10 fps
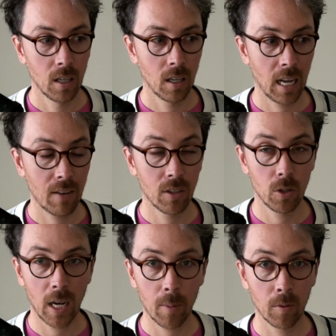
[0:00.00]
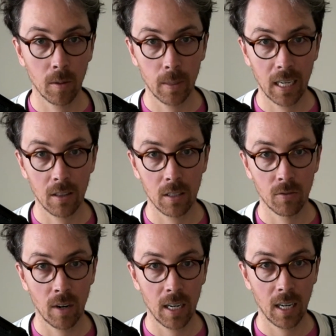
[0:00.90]
I have a new album coming out this
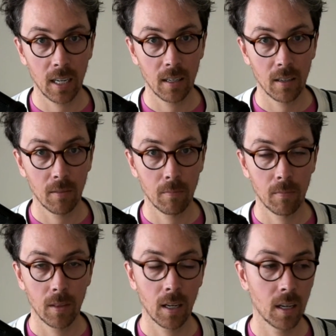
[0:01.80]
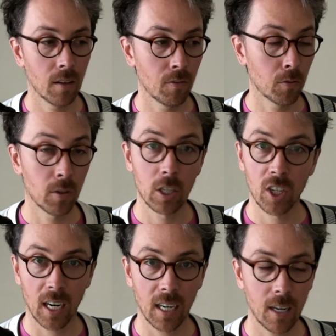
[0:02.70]
Friday. Feel free to
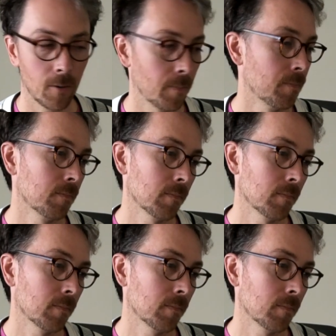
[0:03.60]
check it out.